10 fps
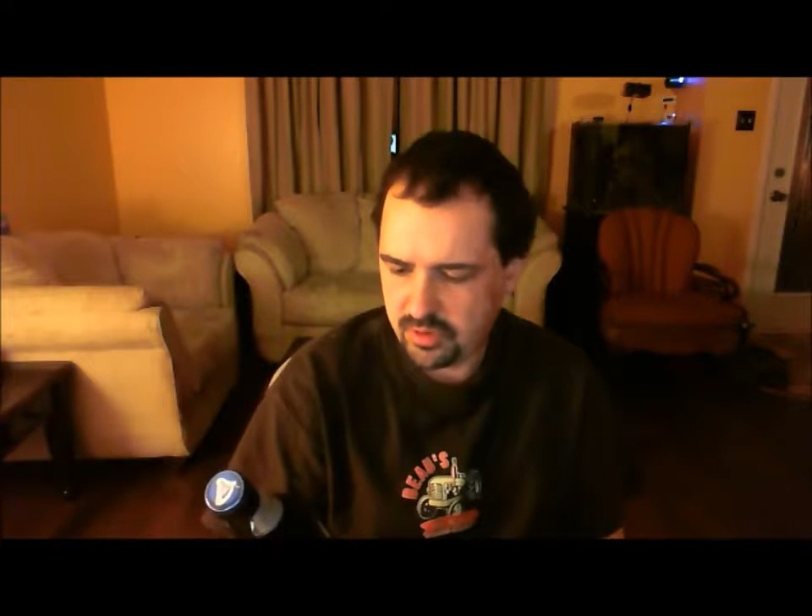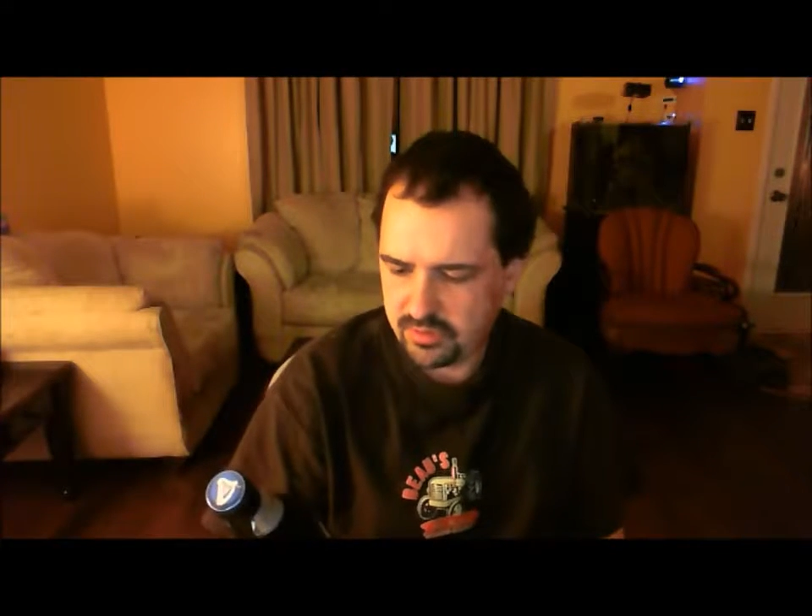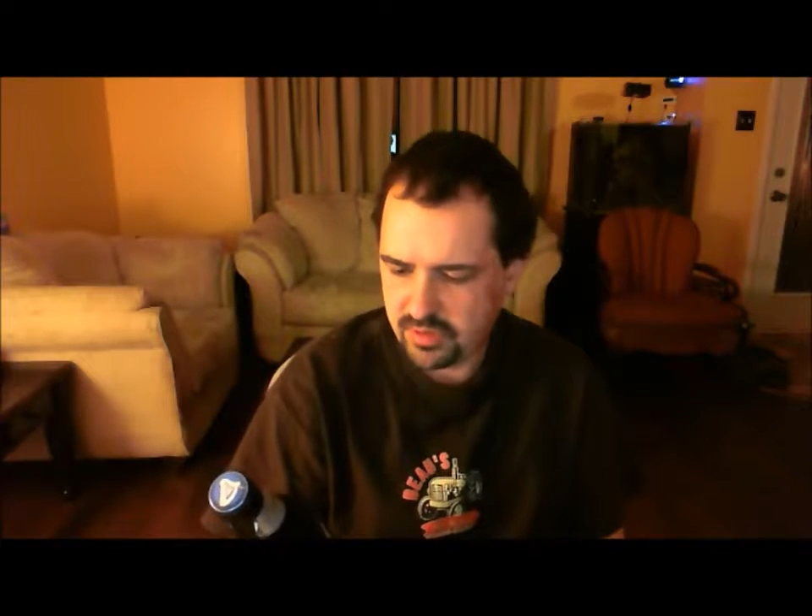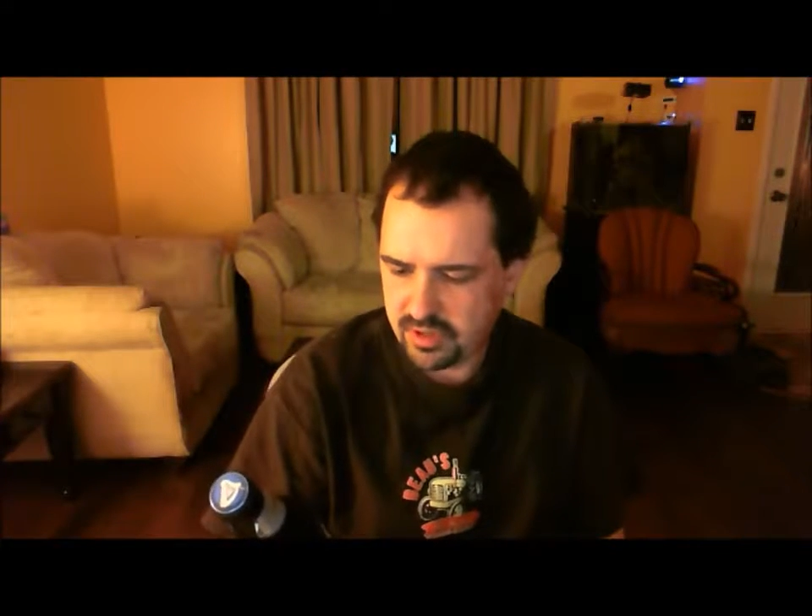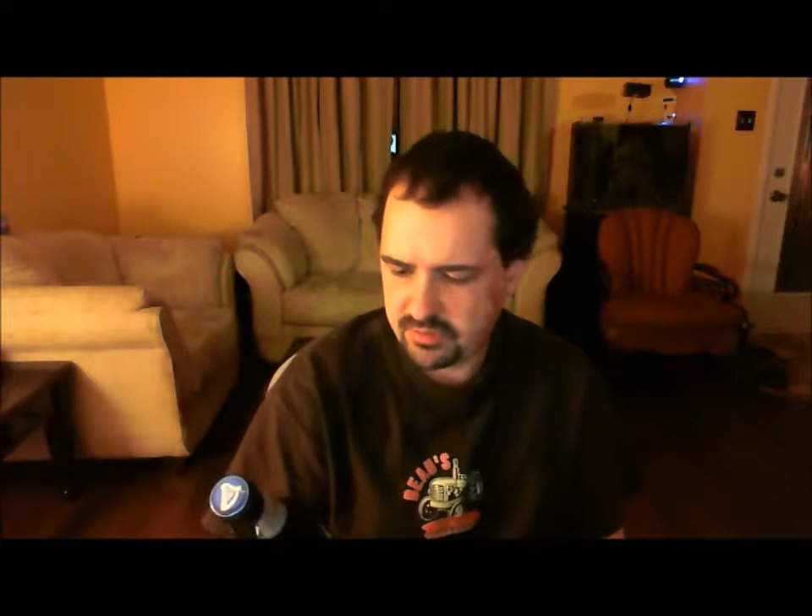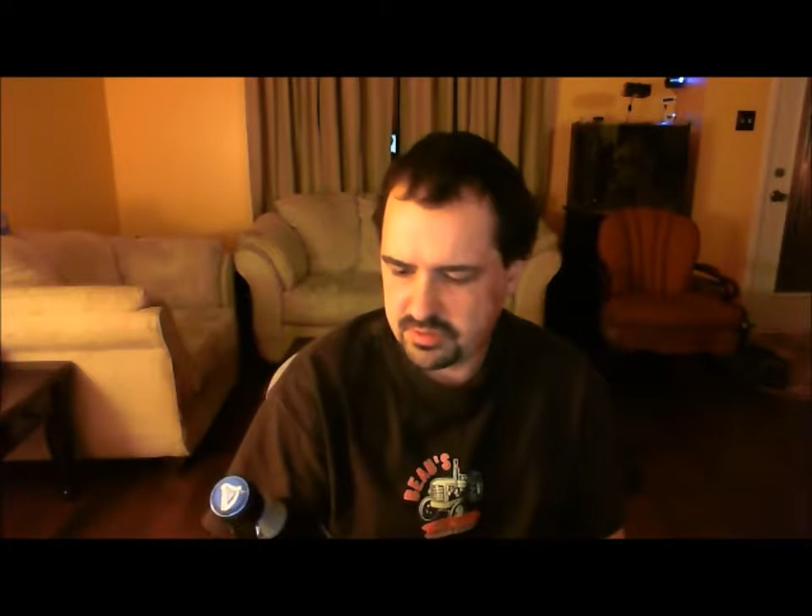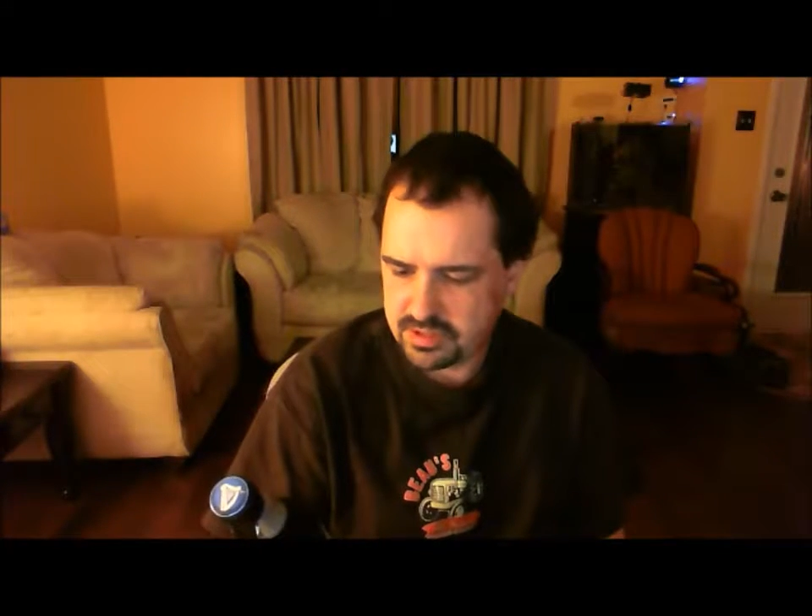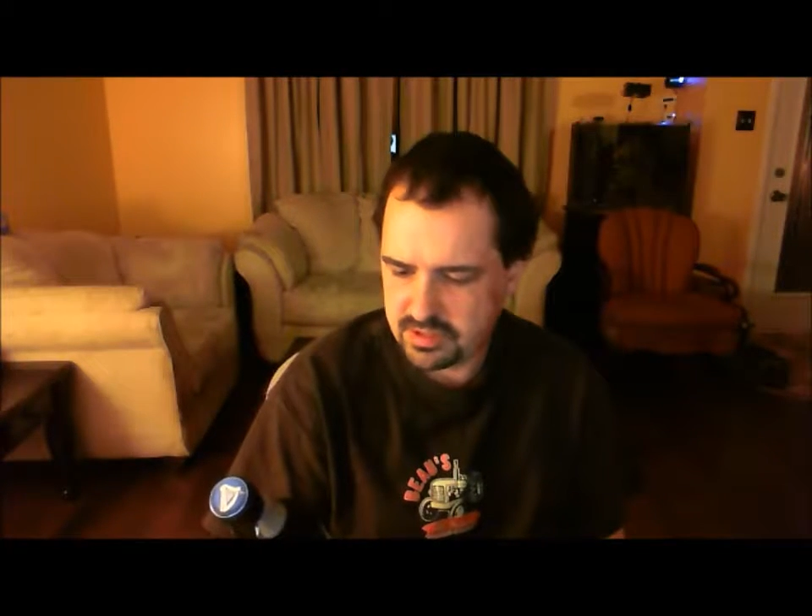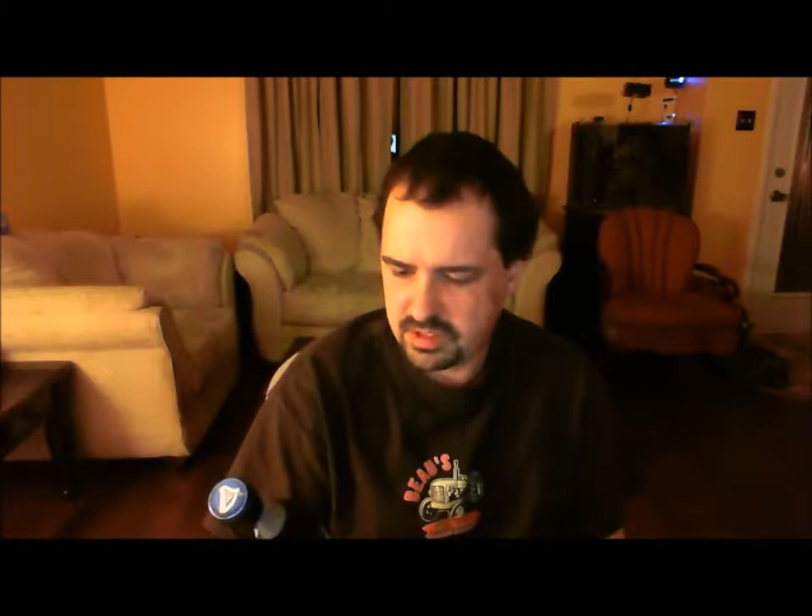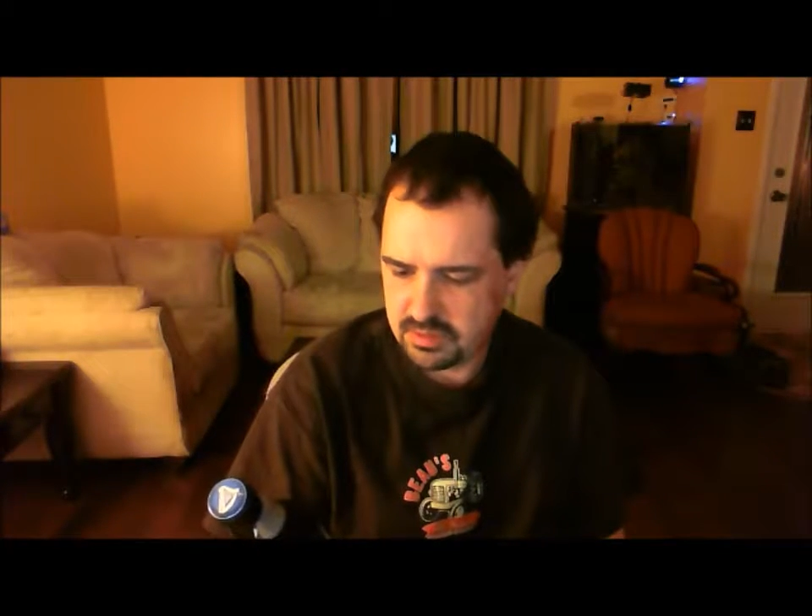
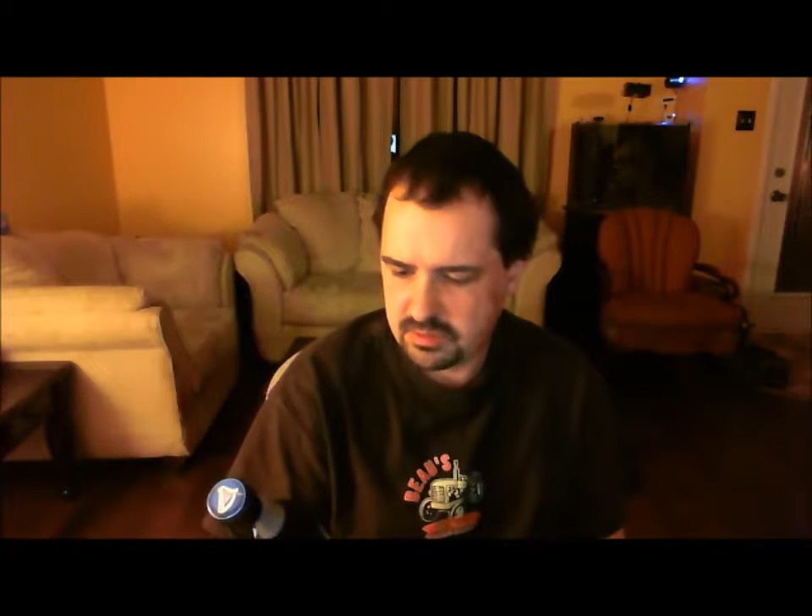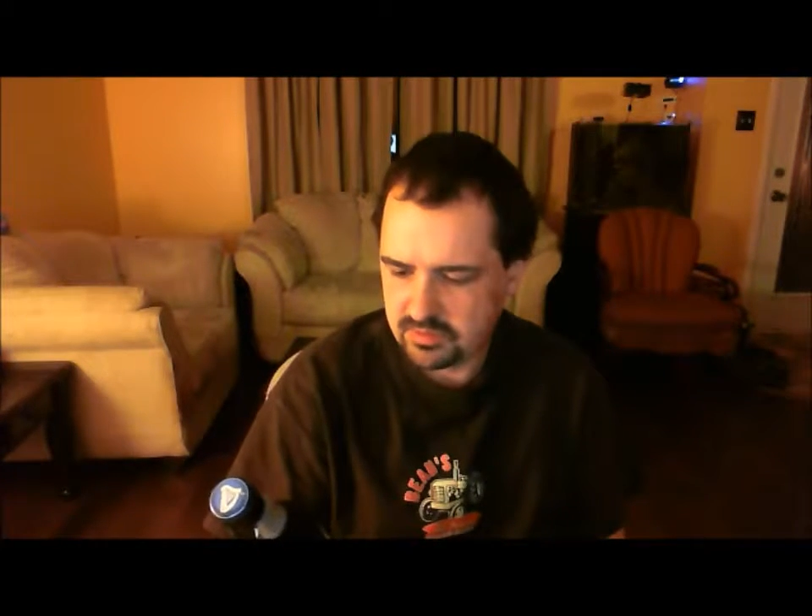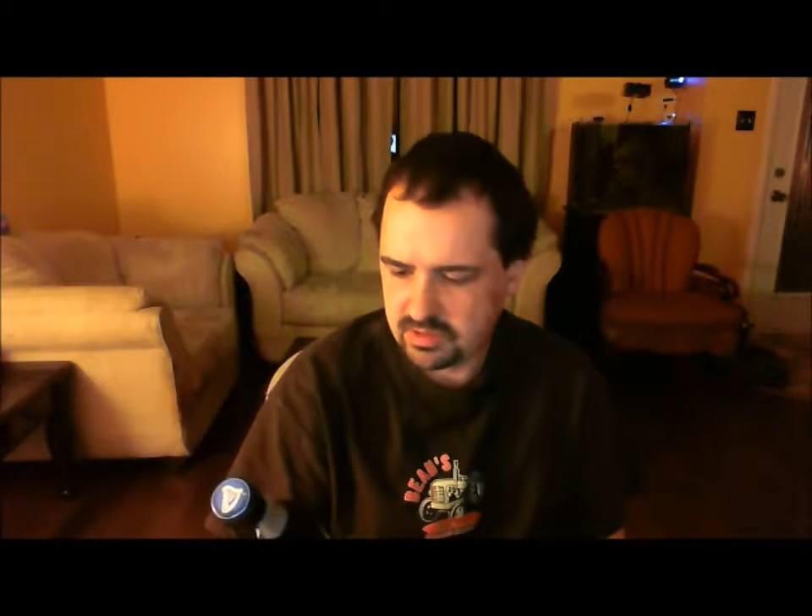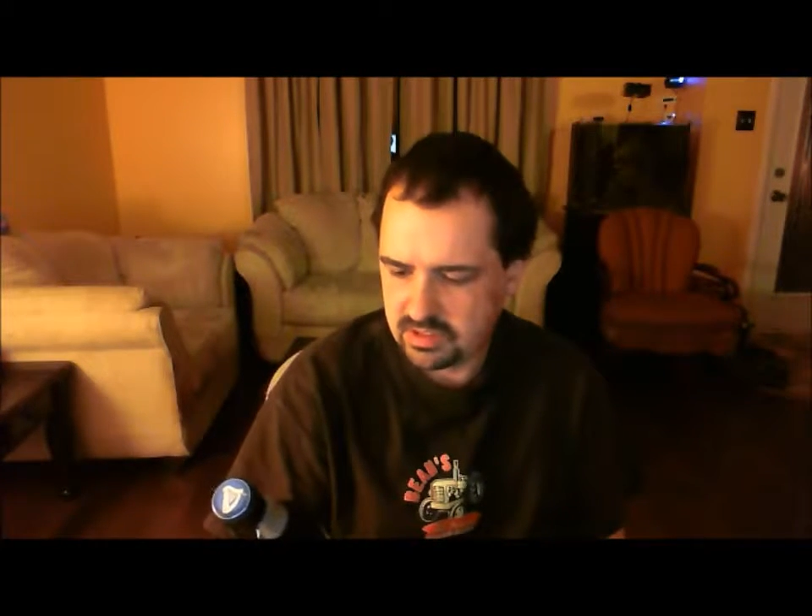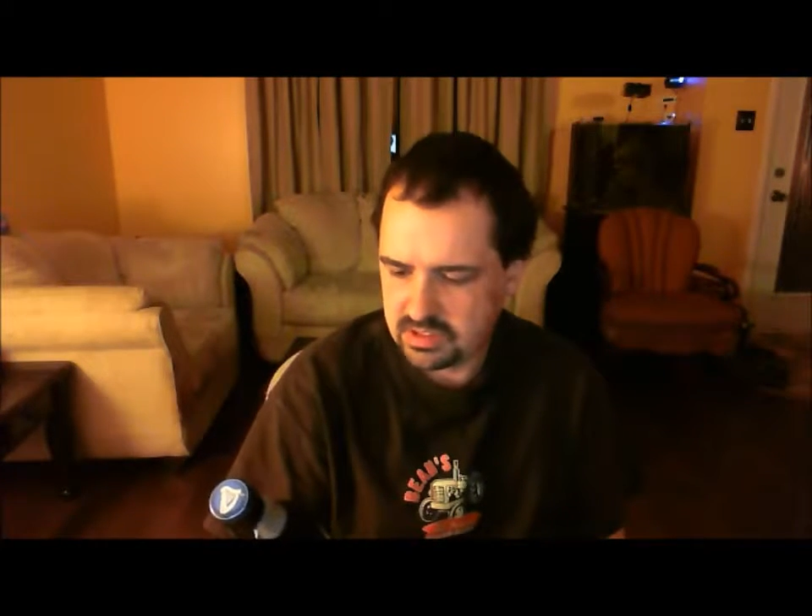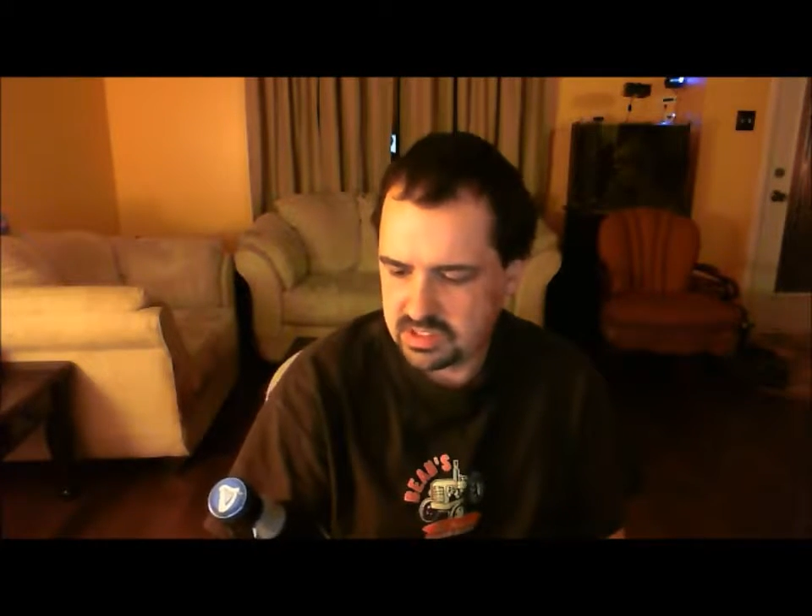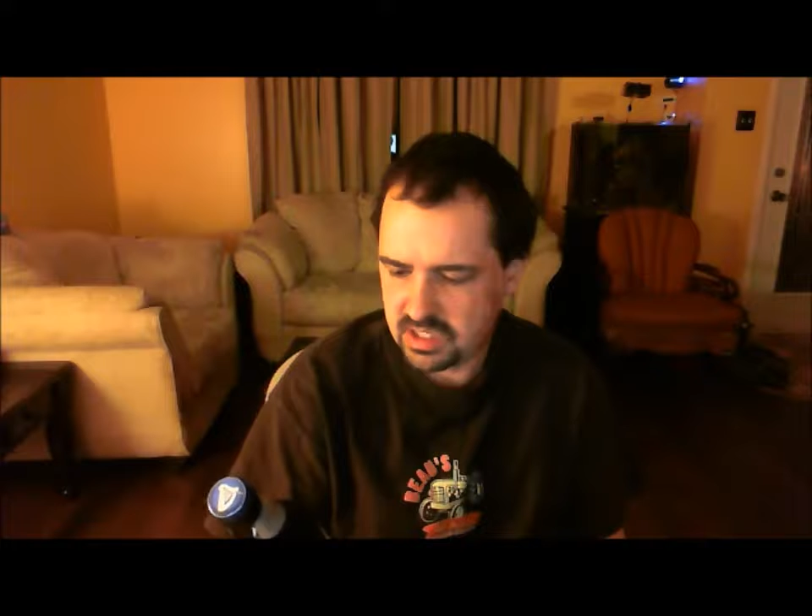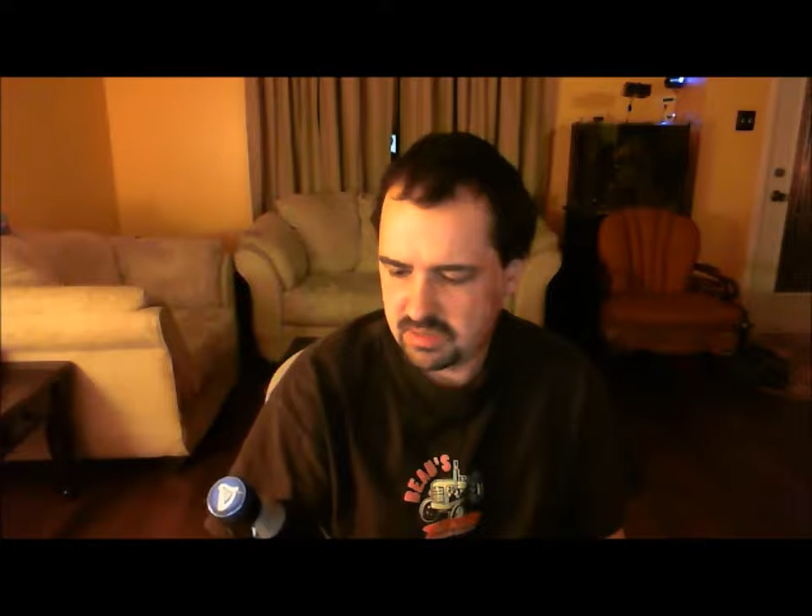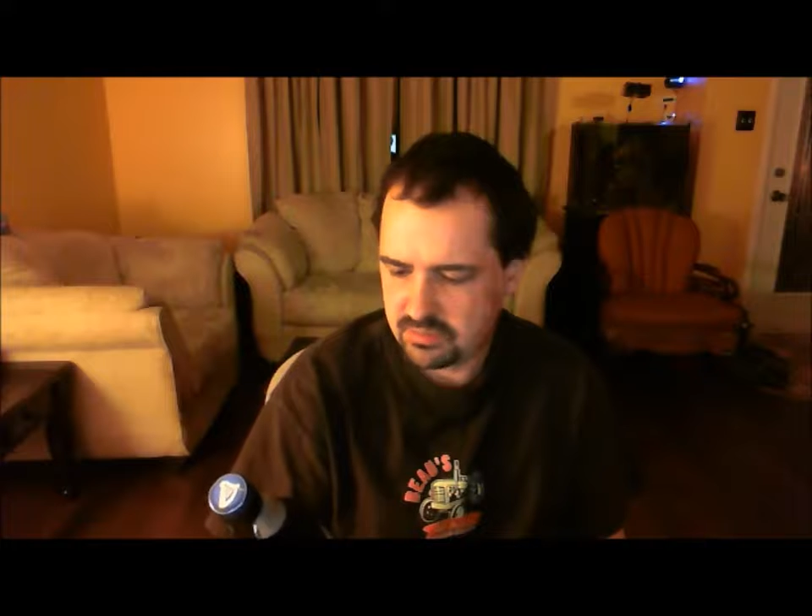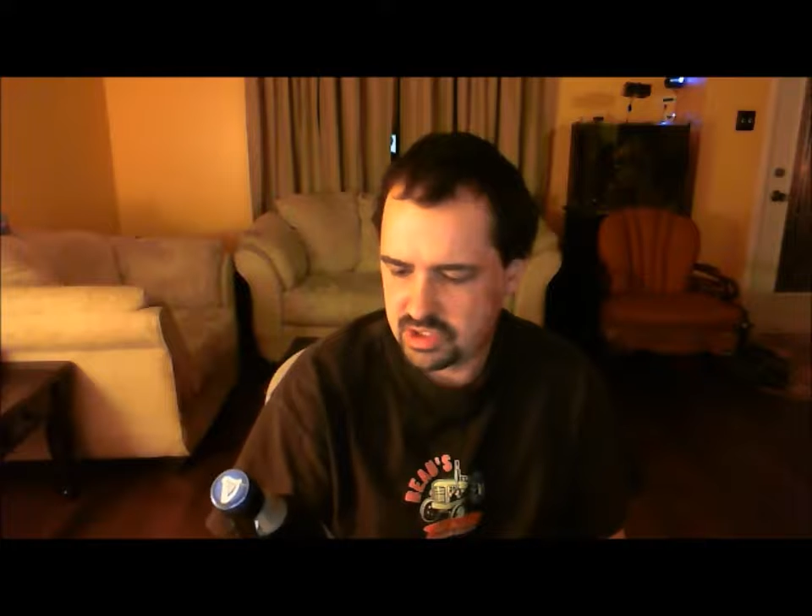ABV, St.